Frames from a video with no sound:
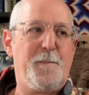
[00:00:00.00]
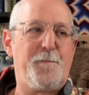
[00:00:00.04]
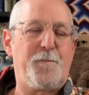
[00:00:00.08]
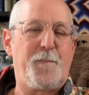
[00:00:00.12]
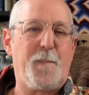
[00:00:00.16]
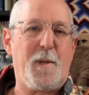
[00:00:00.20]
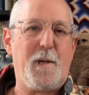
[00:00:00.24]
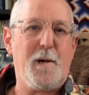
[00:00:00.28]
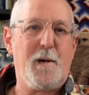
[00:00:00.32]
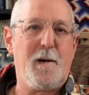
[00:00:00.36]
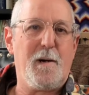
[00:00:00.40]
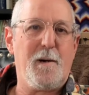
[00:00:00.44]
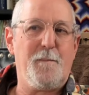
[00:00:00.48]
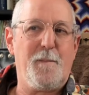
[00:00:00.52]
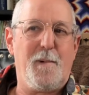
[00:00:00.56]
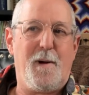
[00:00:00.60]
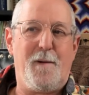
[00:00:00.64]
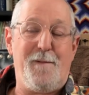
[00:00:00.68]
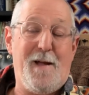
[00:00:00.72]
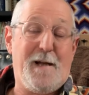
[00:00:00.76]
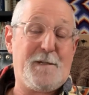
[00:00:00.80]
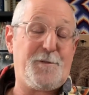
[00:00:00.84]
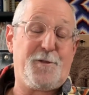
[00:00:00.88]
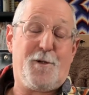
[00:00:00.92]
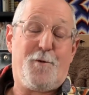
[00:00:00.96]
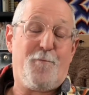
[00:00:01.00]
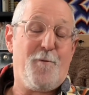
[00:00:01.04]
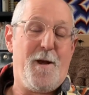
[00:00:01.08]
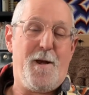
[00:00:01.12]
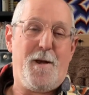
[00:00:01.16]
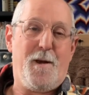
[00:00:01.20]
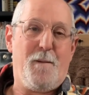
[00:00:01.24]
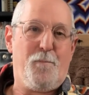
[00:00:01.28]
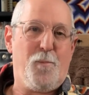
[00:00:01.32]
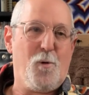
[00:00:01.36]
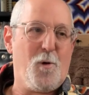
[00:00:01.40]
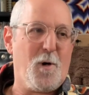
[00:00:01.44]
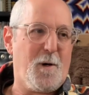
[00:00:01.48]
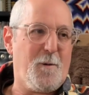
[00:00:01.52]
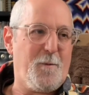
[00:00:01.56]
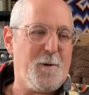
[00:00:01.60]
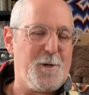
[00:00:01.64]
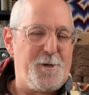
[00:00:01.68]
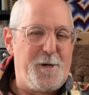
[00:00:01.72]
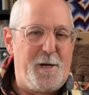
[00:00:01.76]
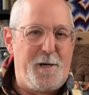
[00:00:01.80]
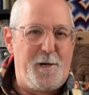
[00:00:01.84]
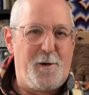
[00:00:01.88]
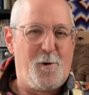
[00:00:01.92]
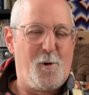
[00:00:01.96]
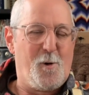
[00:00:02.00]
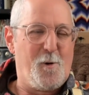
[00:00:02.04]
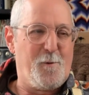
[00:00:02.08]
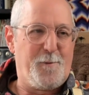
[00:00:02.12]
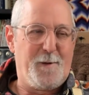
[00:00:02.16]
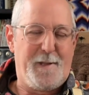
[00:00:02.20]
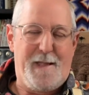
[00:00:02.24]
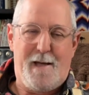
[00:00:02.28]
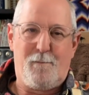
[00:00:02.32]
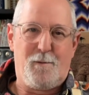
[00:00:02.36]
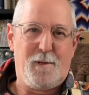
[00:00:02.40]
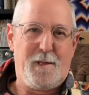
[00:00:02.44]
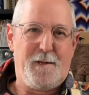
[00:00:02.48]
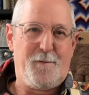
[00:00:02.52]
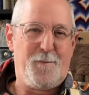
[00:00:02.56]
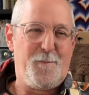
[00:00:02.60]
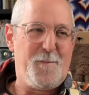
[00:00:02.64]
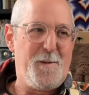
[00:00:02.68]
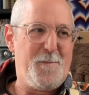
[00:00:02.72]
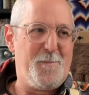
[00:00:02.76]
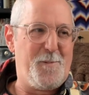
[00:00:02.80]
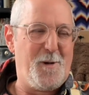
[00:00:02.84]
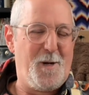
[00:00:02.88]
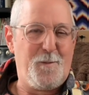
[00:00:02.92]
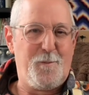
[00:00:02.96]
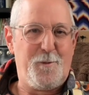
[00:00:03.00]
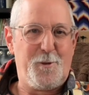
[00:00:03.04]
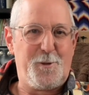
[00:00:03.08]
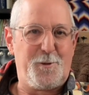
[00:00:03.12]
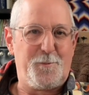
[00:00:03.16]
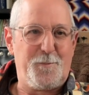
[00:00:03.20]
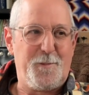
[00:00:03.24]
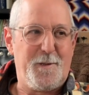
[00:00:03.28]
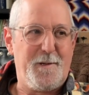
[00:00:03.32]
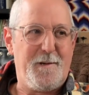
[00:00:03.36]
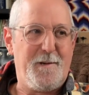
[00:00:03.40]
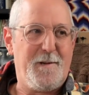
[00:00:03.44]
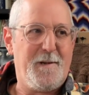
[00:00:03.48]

I've actually written a book, which I don't know if that will ever be published, but